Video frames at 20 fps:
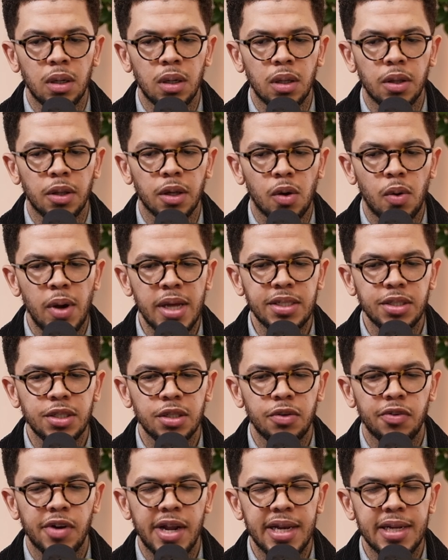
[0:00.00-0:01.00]
the
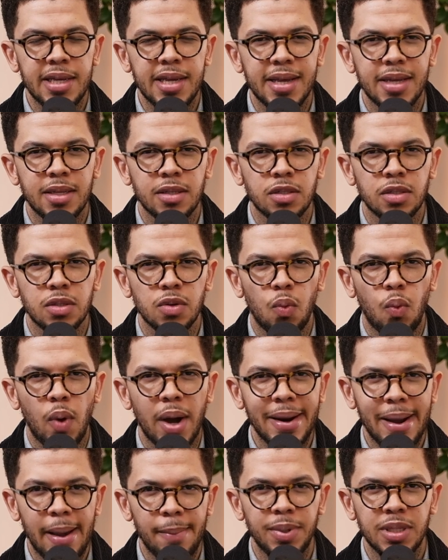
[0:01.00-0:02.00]
question really is, what
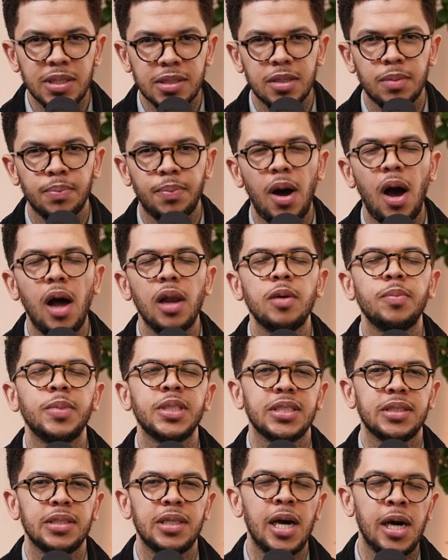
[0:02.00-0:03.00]
happens in
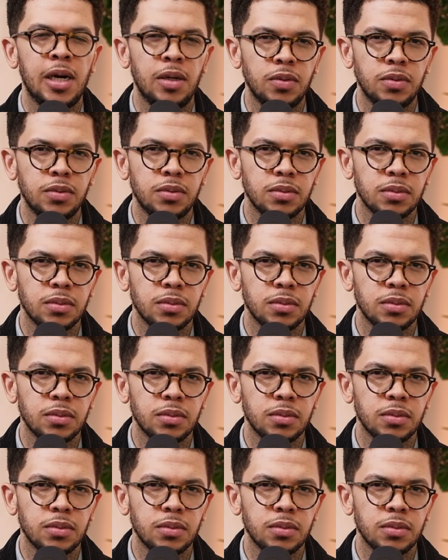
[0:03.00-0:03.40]
Parliament now?